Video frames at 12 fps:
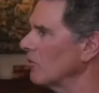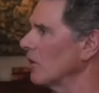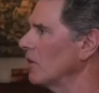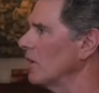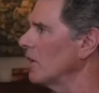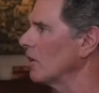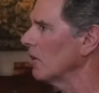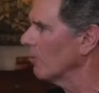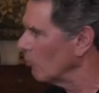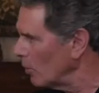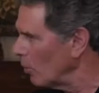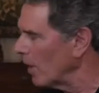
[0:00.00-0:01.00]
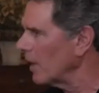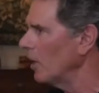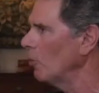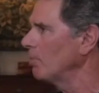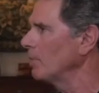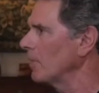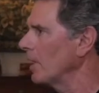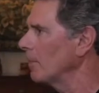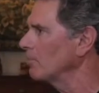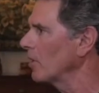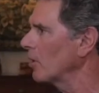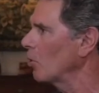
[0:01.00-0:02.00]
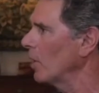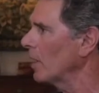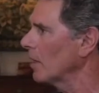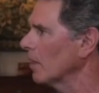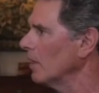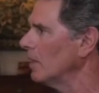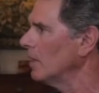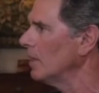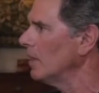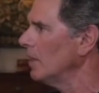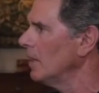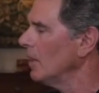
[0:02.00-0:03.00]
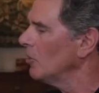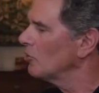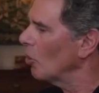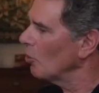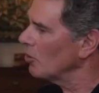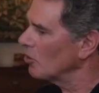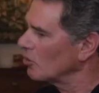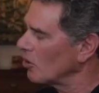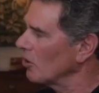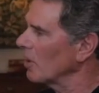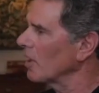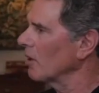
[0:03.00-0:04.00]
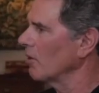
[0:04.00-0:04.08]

learning curve. We want to help him get up there quicker. So you're turning it